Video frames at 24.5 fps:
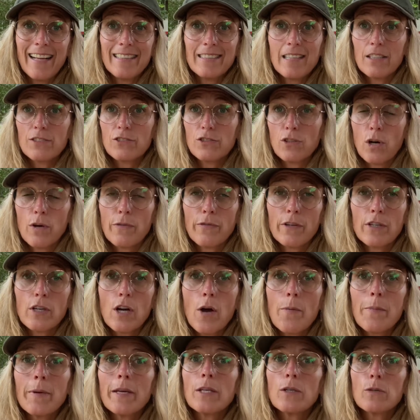that's
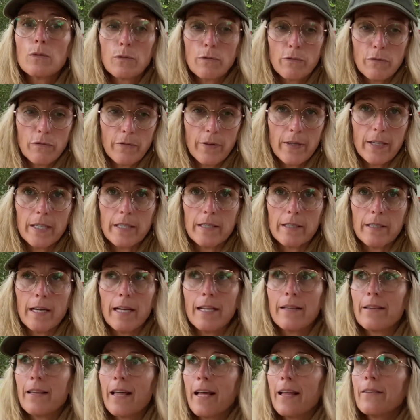overcoming your fear.
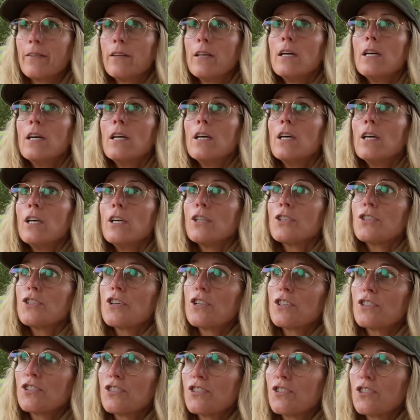And then
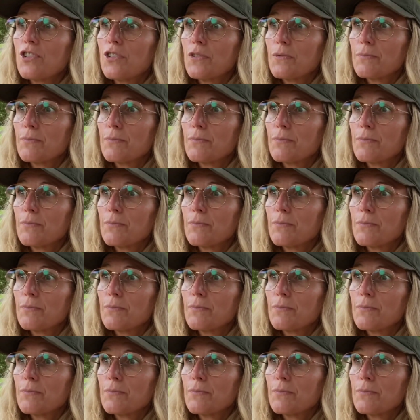just,